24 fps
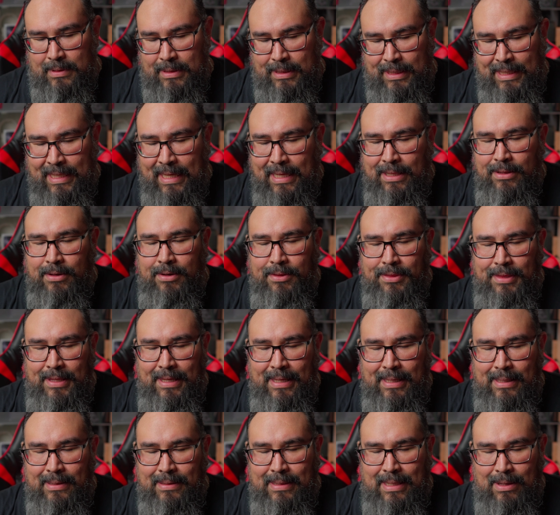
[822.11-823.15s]
The other
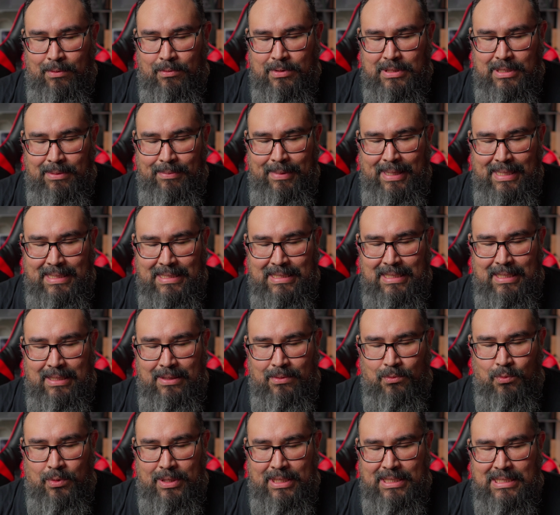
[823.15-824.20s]
thing that was
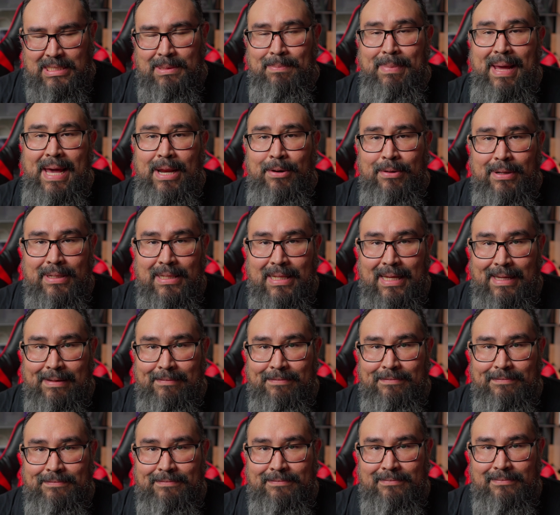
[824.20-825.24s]
amazing was the battery
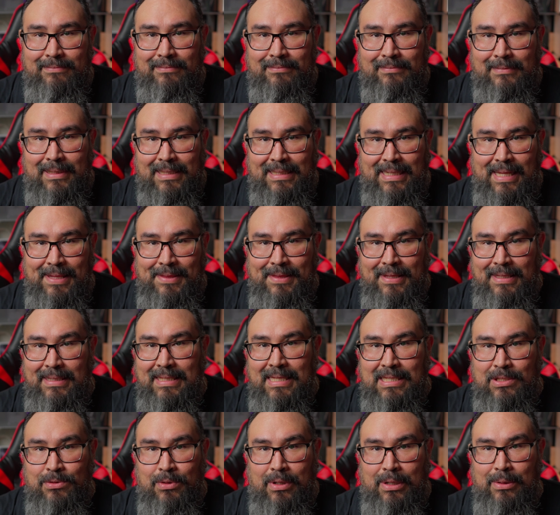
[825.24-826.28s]
life, and I think
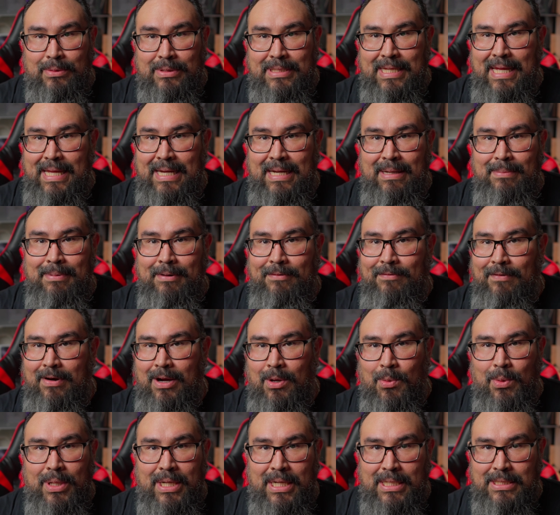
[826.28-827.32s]
that's where I was headed before I
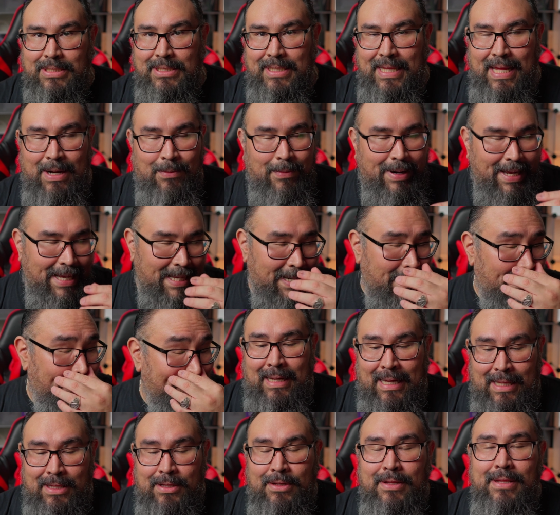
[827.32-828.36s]
went onto that rant.
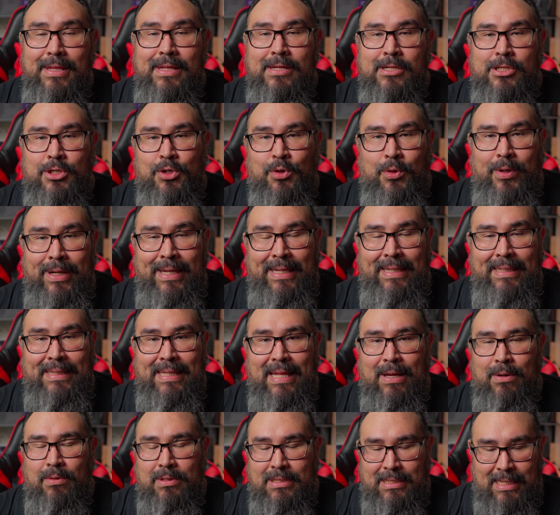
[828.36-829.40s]
Other than the screen
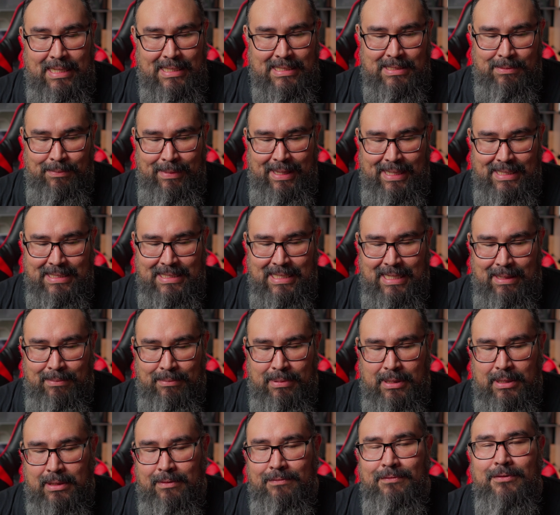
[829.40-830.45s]
that is amazing and
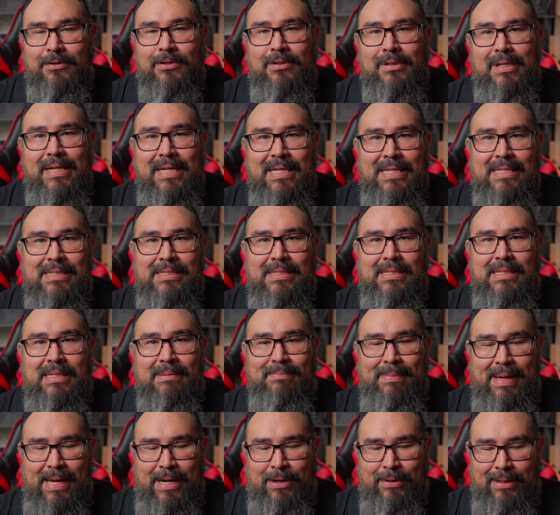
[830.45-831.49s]
beautiful, is the
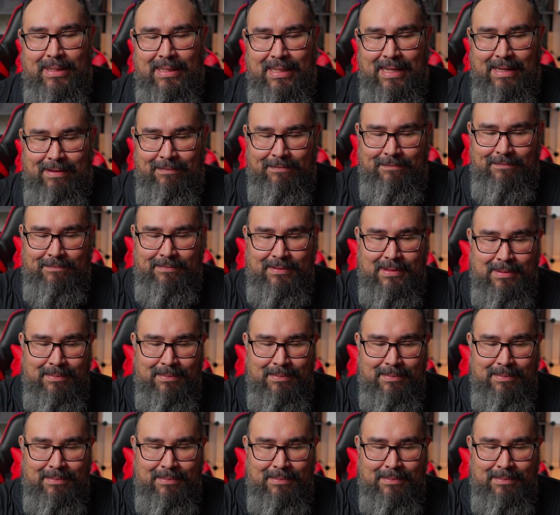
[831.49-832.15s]
battery life.